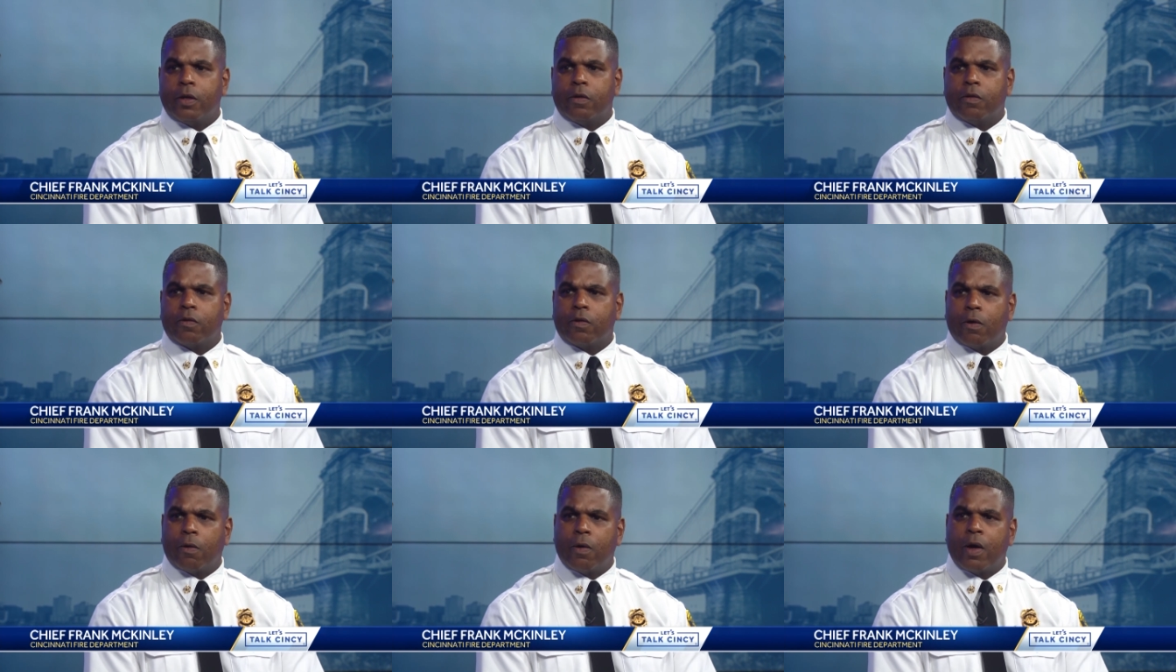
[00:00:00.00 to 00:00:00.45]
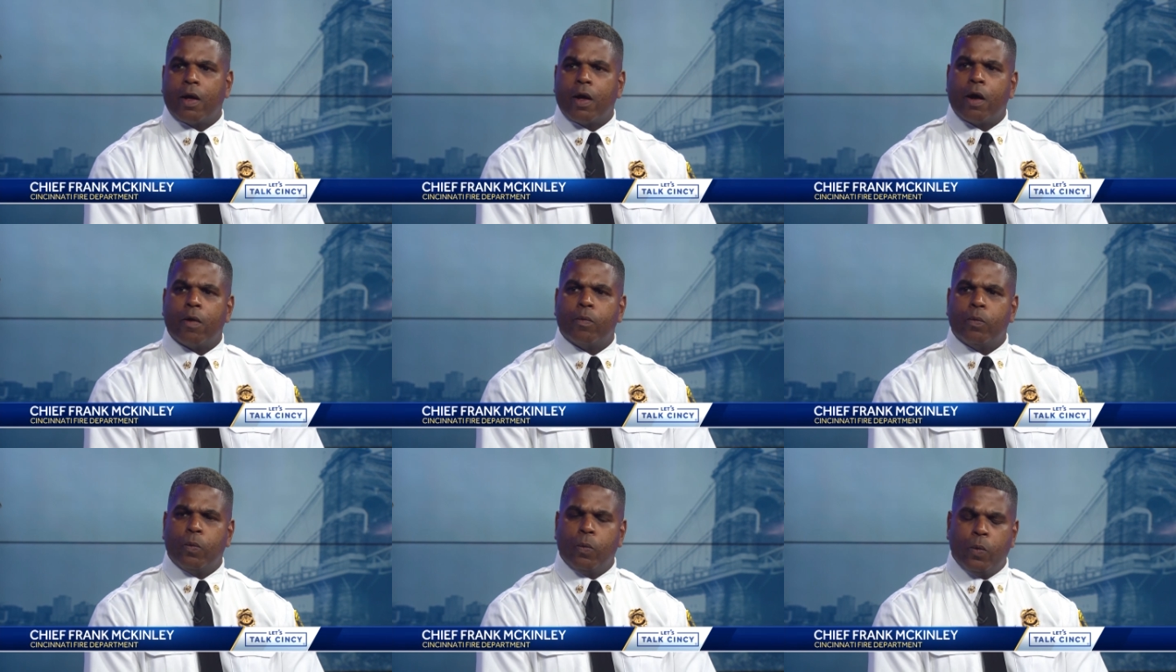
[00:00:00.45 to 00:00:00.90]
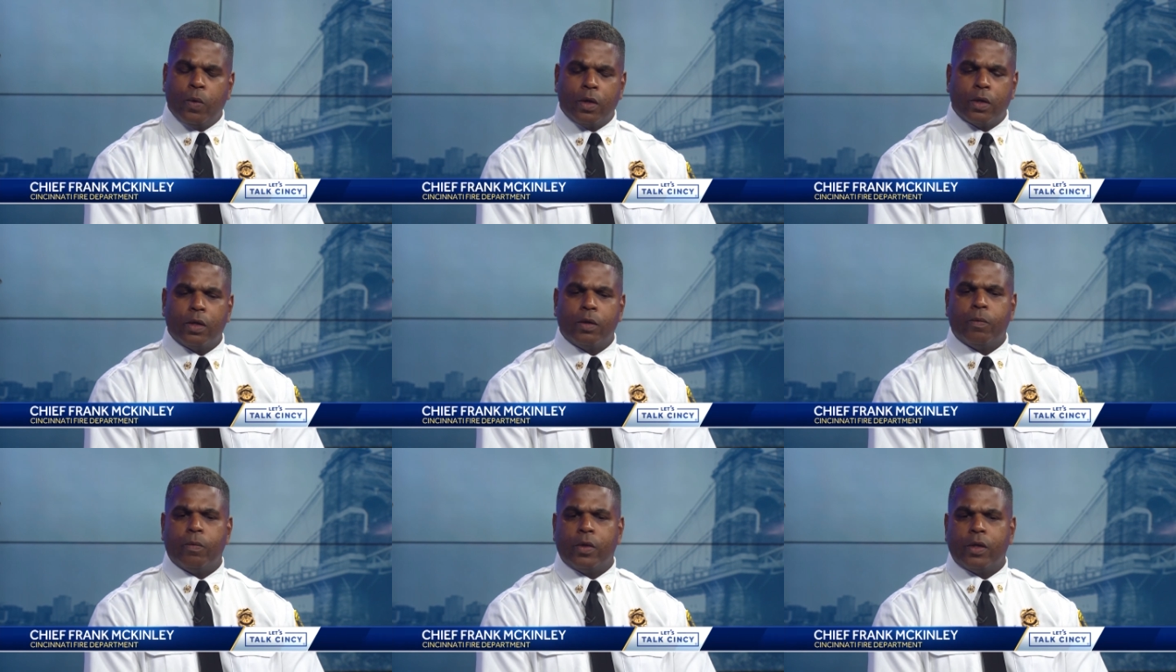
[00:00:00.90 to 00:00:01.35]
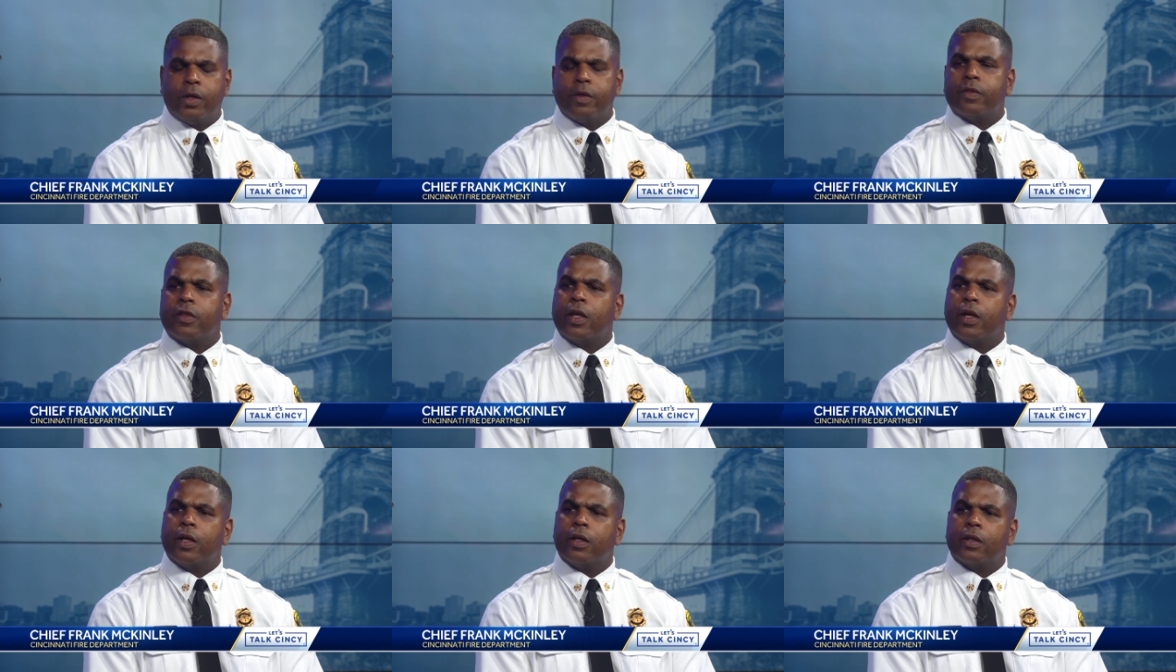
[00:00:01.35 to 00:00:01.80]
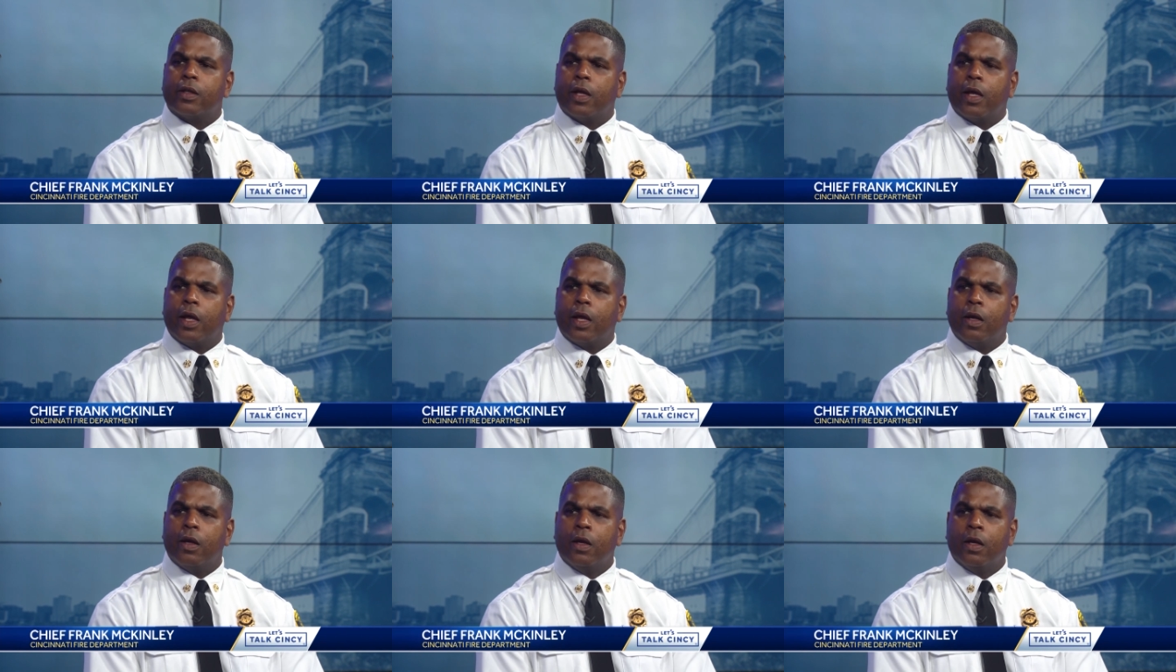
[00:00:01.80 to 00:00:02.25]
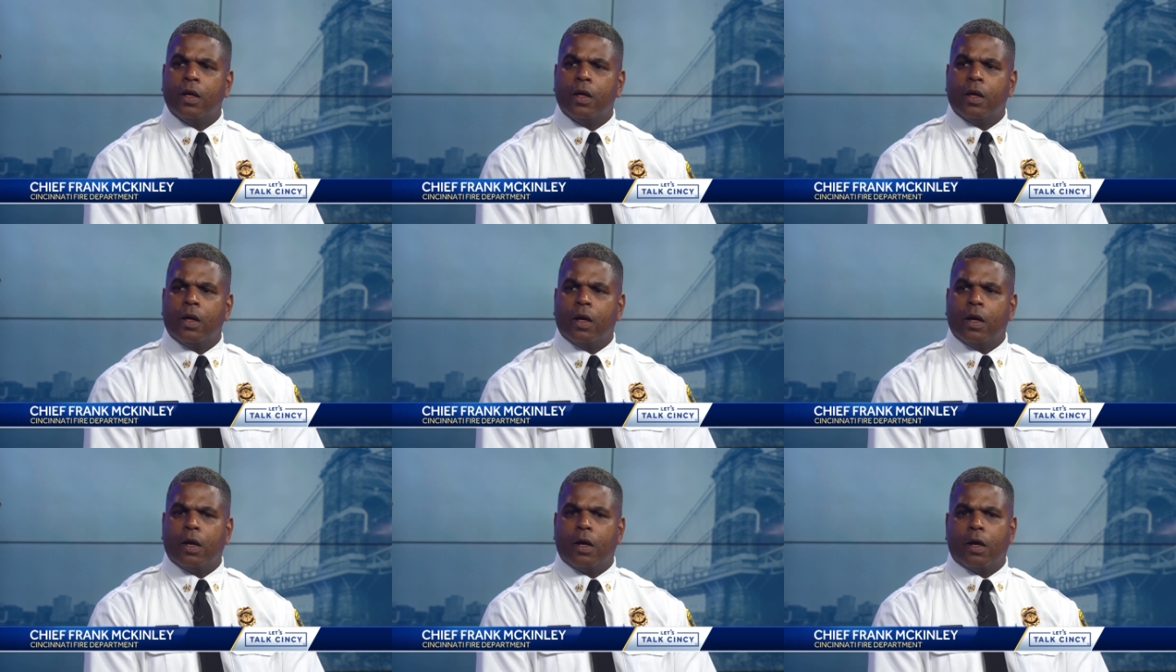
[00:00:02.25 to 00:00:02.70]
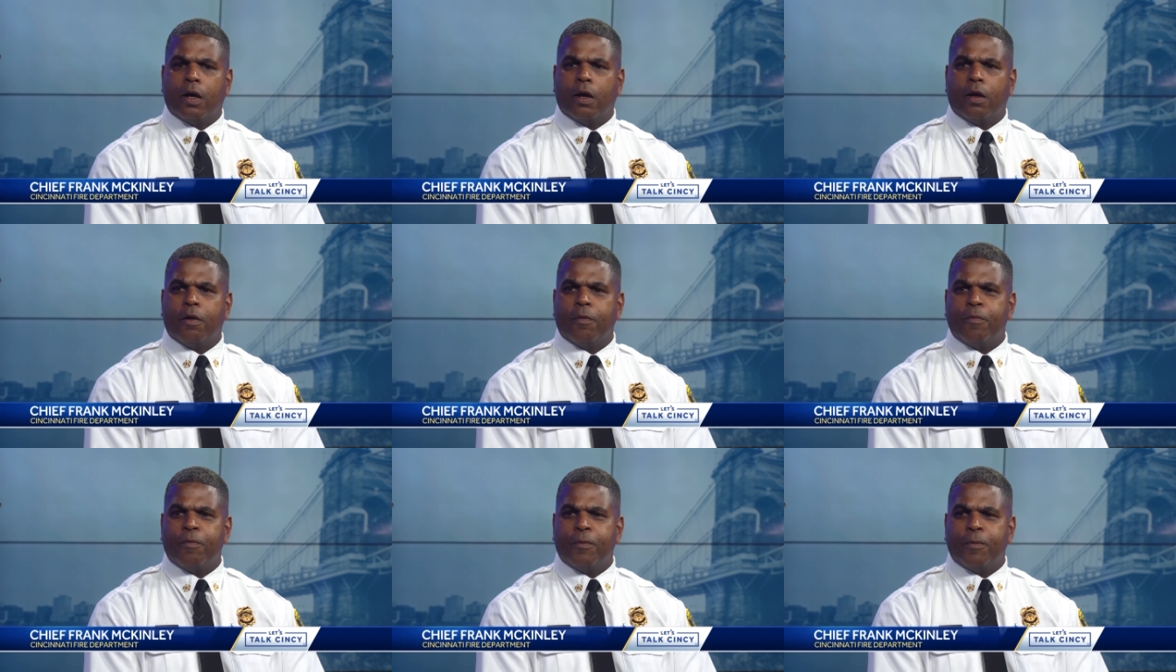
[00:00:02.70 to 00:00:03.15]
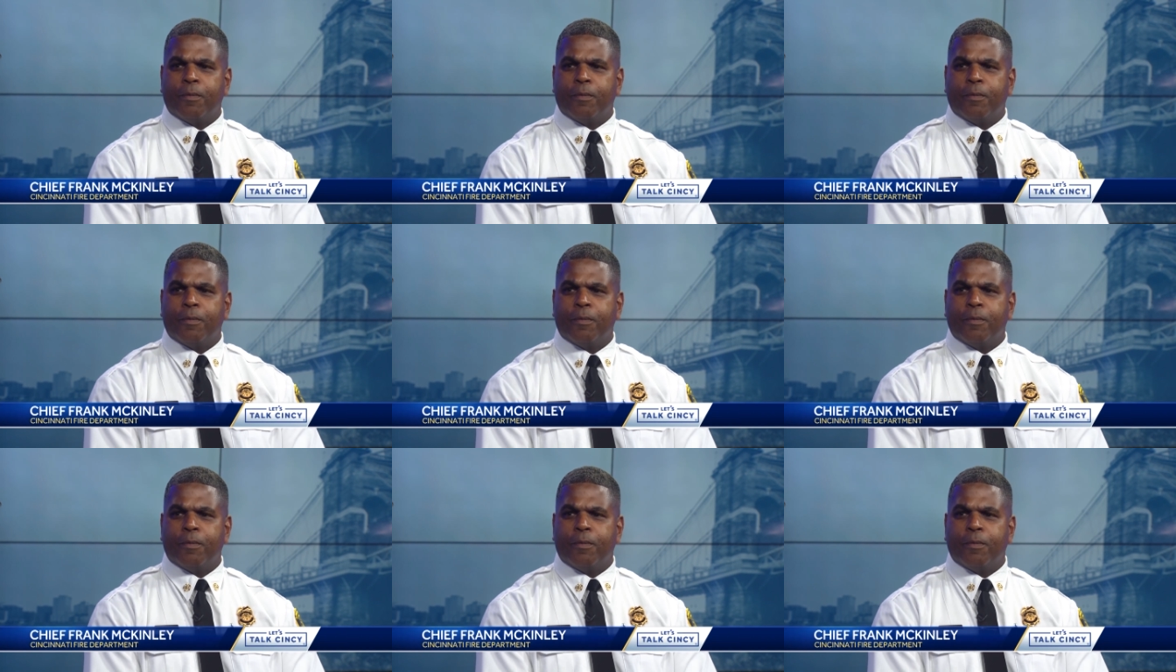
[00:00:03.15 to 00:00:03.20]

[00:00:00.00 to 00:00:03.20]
And so I, I really, really think that uh,